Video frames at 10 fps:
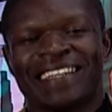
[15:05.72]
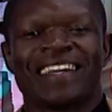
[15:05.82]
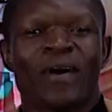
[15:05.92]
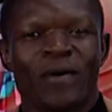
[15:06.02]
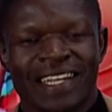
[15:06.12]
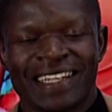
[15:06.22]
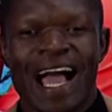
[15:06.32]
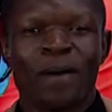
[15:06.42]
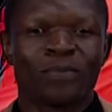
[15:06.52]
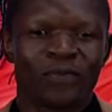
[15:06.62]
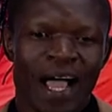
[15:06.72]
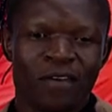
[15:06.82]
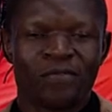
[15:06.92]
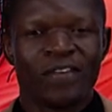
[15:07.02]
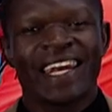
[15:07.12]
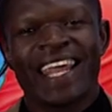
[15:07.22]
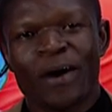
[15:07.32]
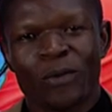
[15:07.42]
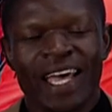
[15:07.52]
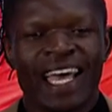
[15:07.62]
all right. I'm very
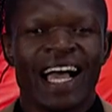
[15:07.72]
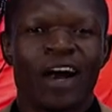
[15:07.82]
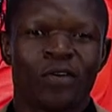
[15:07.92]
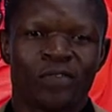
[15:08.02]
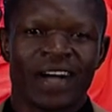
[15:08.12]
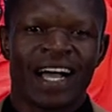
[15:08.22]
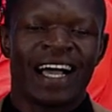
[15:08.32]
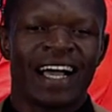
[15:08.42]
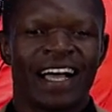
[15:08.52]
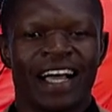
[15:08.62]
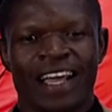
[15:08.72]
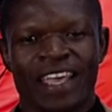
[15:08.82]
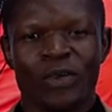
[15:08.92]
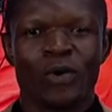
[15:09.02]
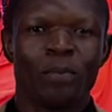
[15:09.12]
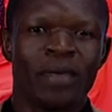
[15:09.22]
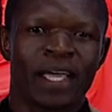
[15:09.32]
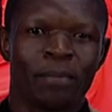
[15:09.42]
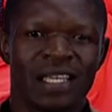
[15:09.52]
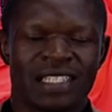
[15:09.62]
aware of you
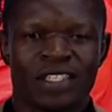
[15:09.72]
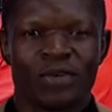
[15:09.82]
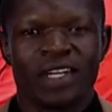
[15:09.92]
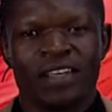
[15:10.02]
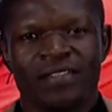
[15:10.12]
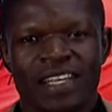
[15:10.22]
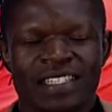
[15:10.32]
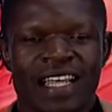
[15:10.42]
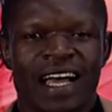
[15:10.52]
being Miss Universe,